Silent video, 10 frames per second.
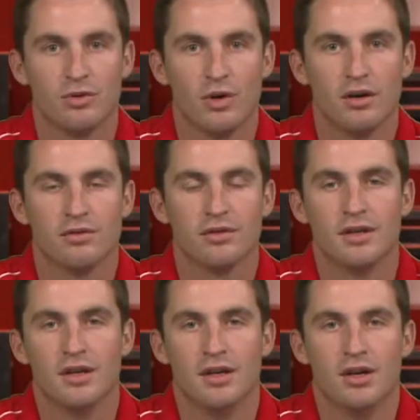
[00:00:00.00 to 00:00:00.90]
12.
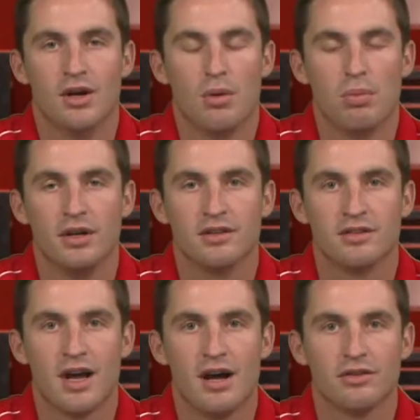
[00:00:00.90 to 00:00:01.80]
Brittany
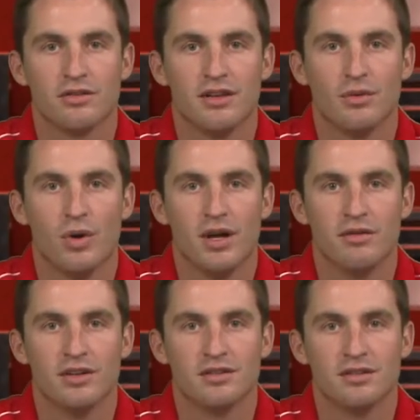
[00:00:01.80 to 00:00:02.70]
Skiles led the way,
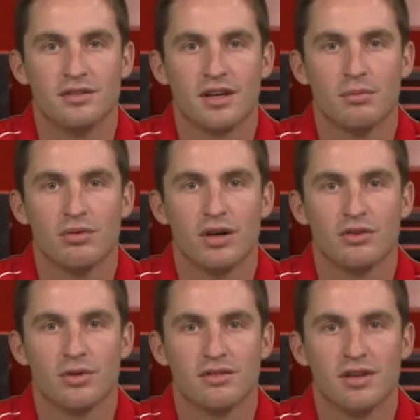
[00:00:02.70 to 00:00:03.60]
finishing in second
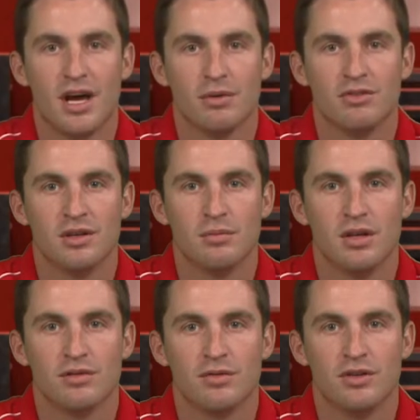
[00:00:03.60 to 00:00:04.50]
place with a time of 10
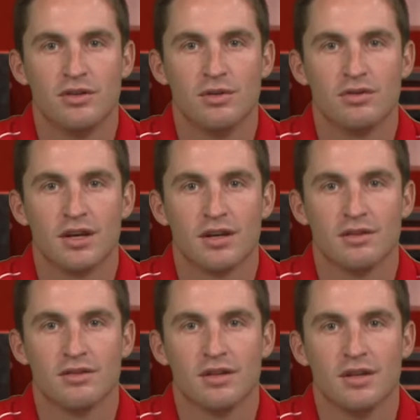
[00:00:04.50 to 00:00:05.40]
minutes, 52
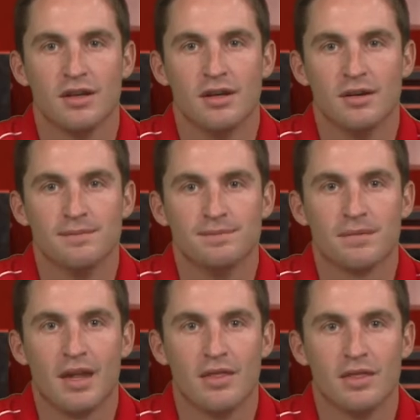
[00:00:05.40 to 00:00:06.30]
seconds.
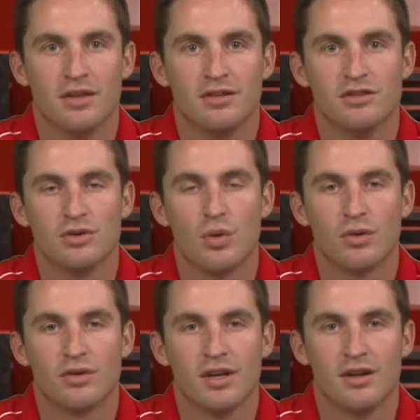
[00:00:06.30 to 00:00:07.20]
The CSU
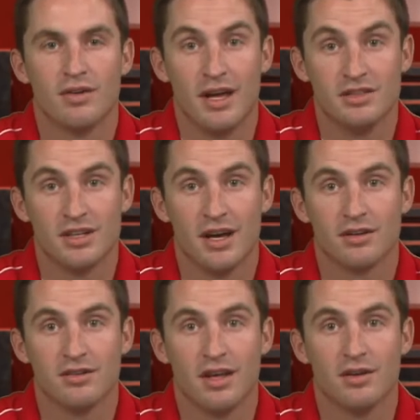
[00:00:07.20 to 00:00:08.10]
quartet of Asha
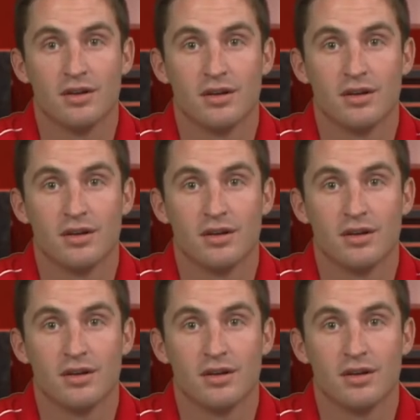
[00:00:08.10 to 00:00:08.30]
Alexander,